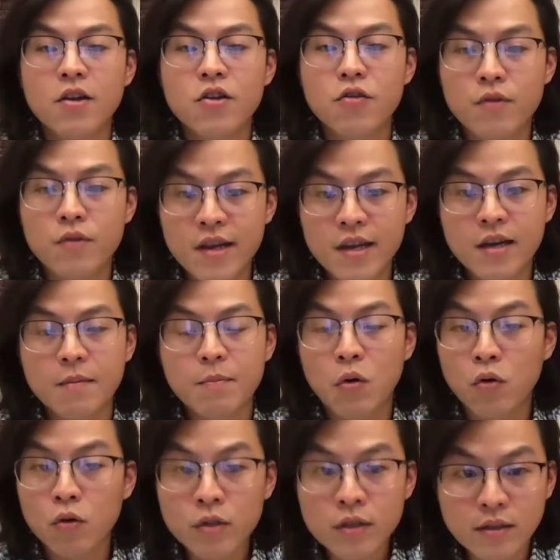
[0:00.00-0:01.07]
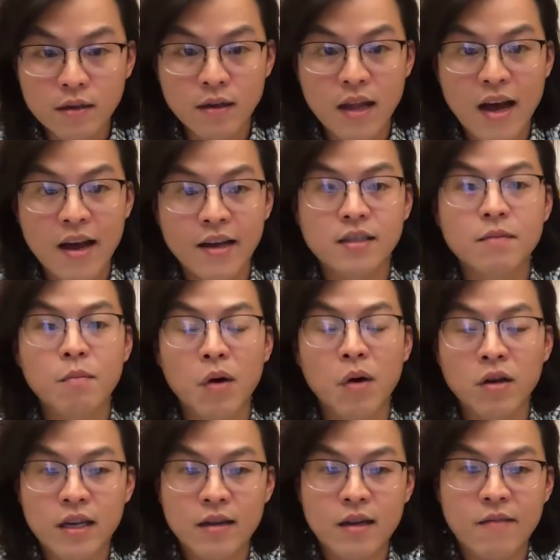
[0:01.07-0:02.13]
unique, personalized,
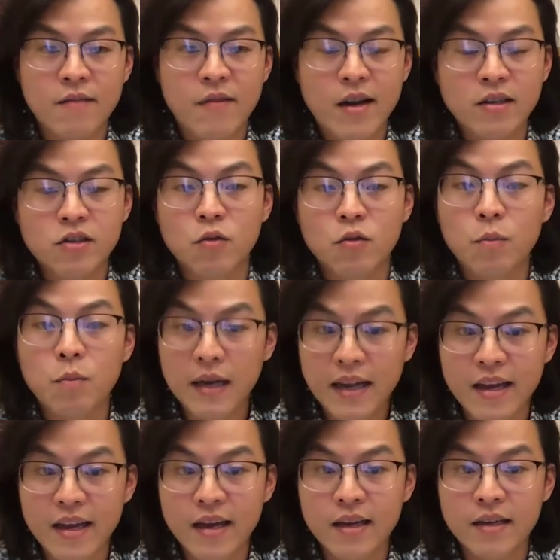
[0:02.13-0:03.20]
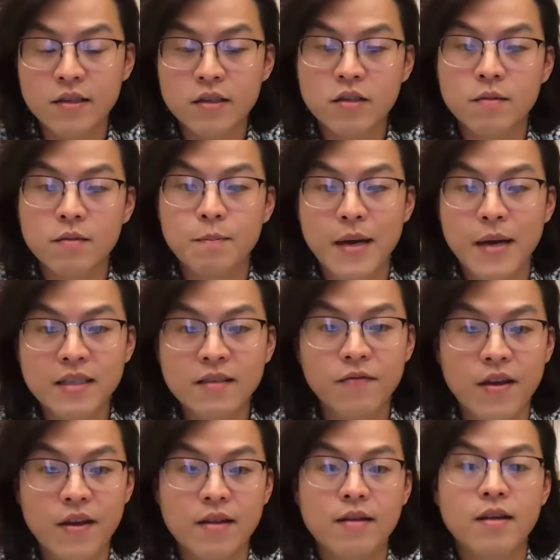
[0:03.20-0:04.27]
multidimensional plans to best
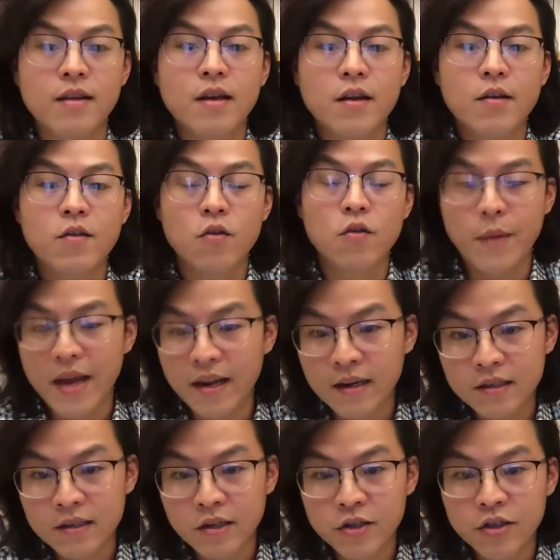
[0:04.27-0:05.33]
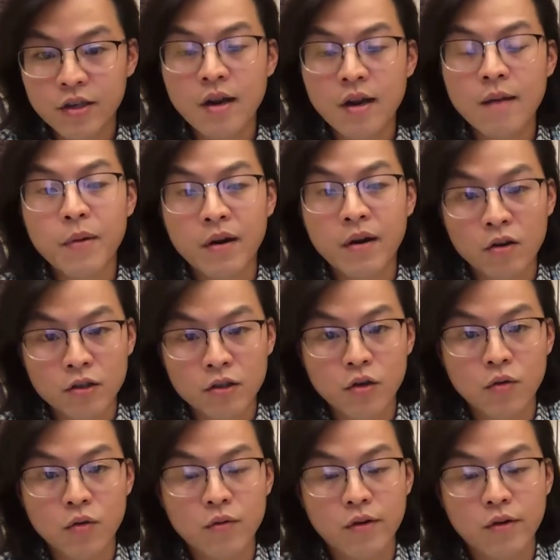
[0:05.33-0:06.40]
fit their pain condition, but
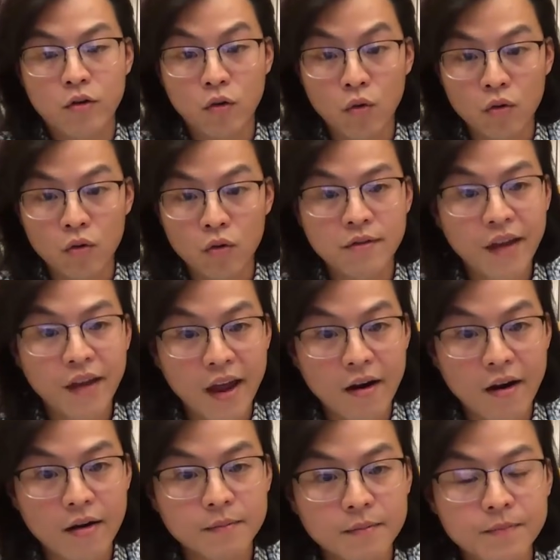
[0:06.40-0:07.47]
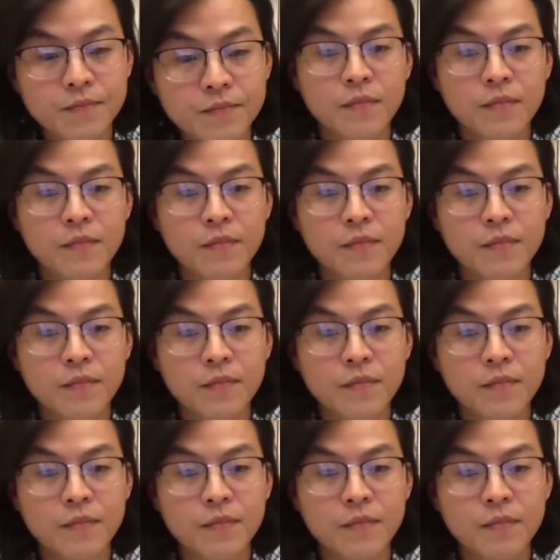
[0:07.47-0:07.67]
also their goals of care.